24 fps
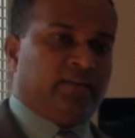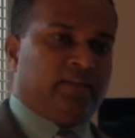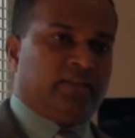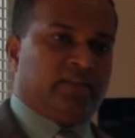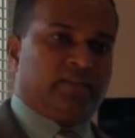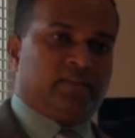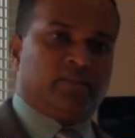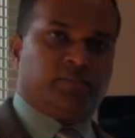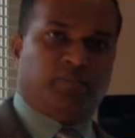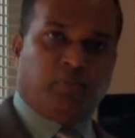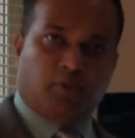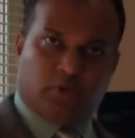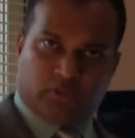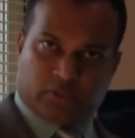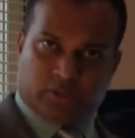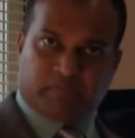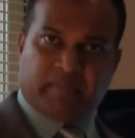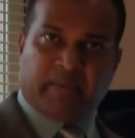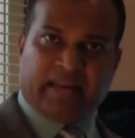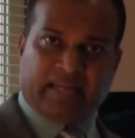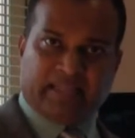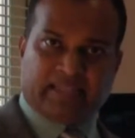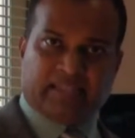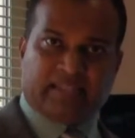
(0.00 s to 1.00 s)
the sports
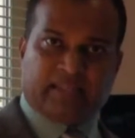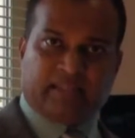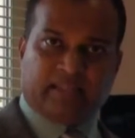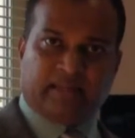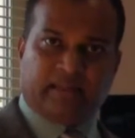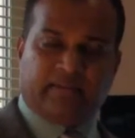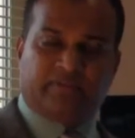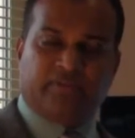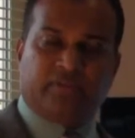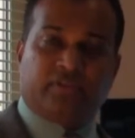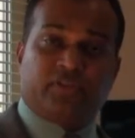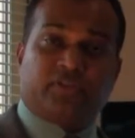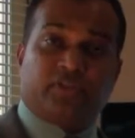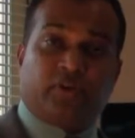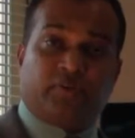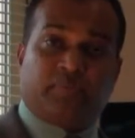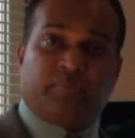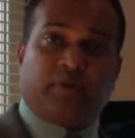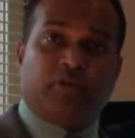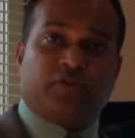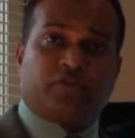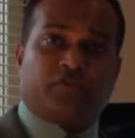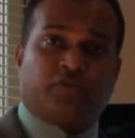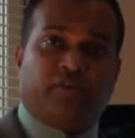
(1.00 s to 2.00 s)
medicine level, so
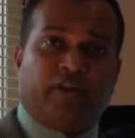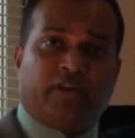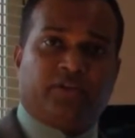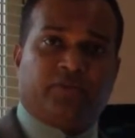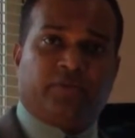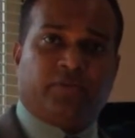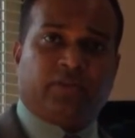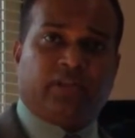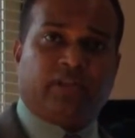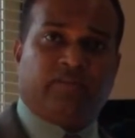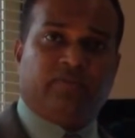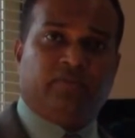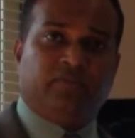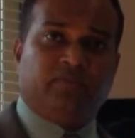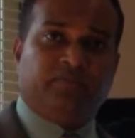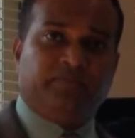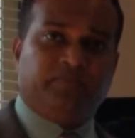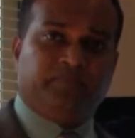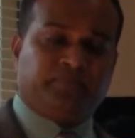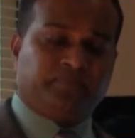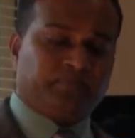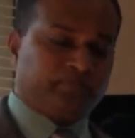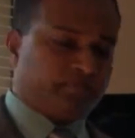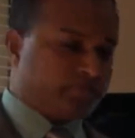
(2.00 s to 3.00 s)
postgraduate
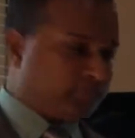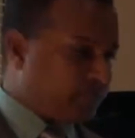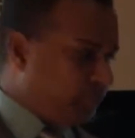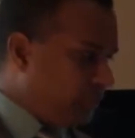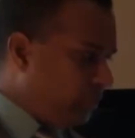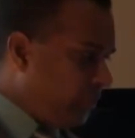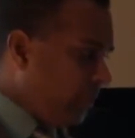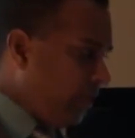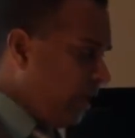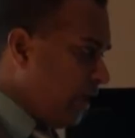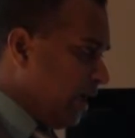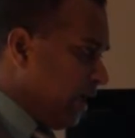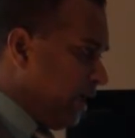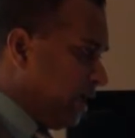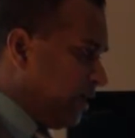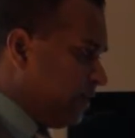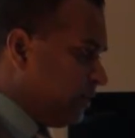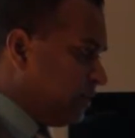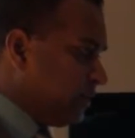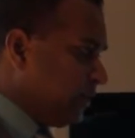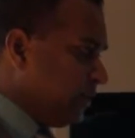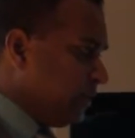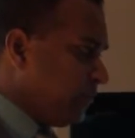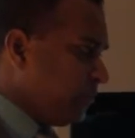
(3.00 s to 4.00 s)
level.
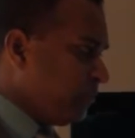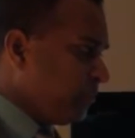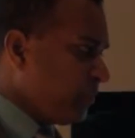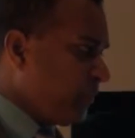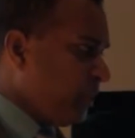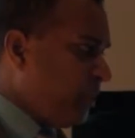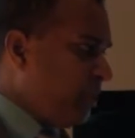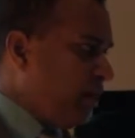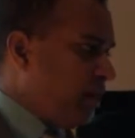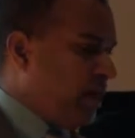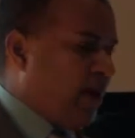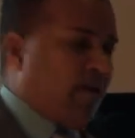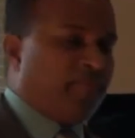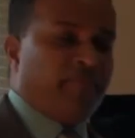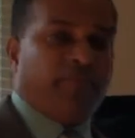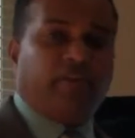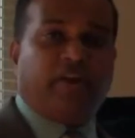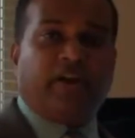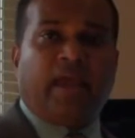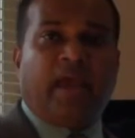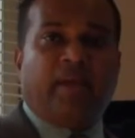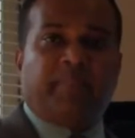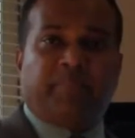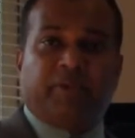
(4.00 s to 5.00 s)
And I'm
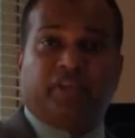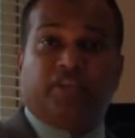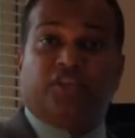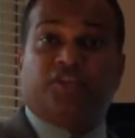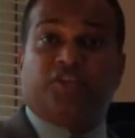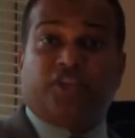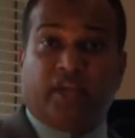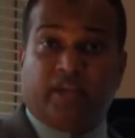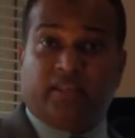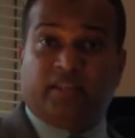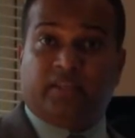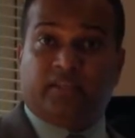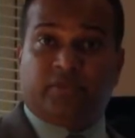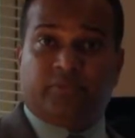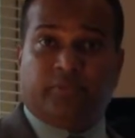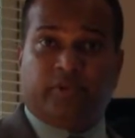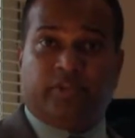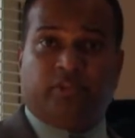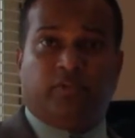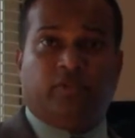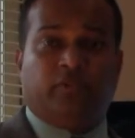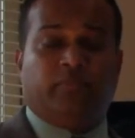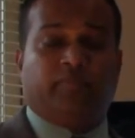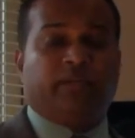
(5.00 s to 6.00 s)
very happy to share this
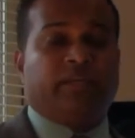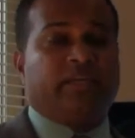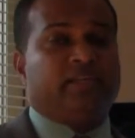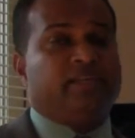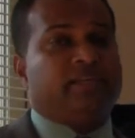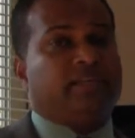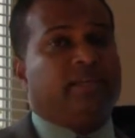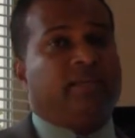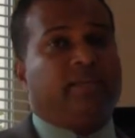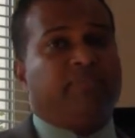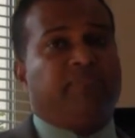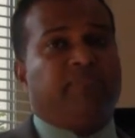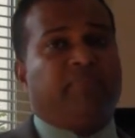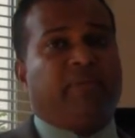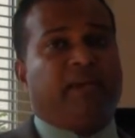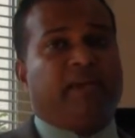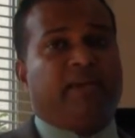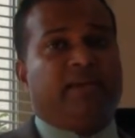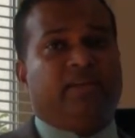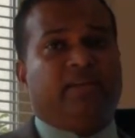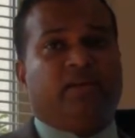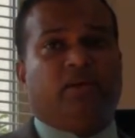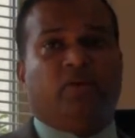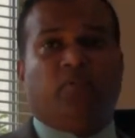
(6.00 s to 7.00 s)
with you because it
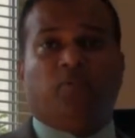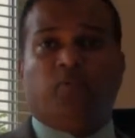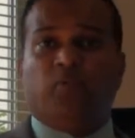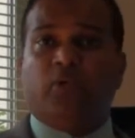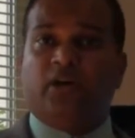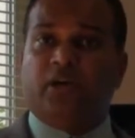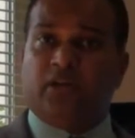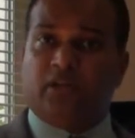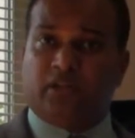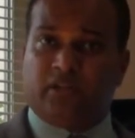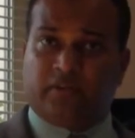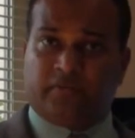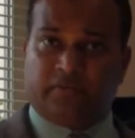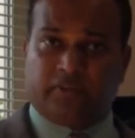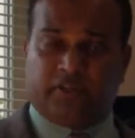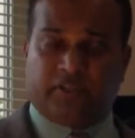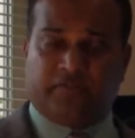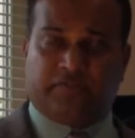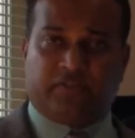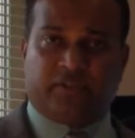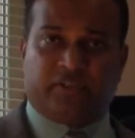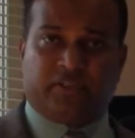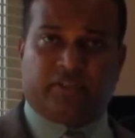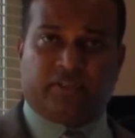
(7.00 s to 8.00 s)
made a world of a
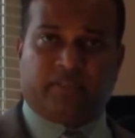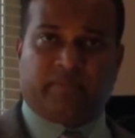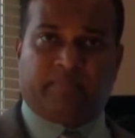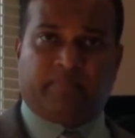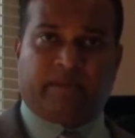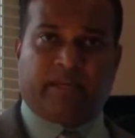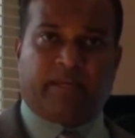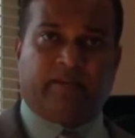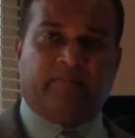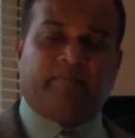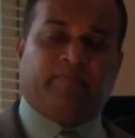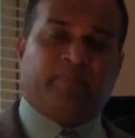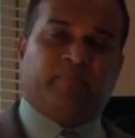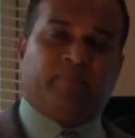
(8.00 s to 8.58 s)
difference to me.